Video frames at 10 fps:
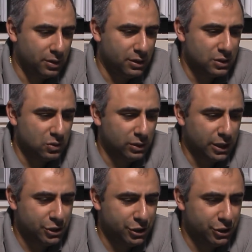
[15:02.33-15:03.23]
This is what
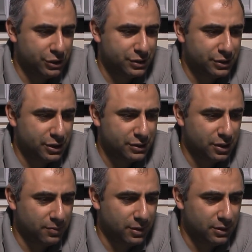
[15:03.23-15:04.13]
Ashish is
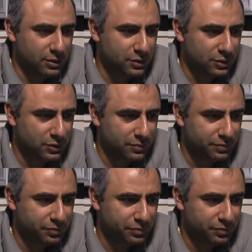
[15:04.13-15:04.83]
suggesting, but this is...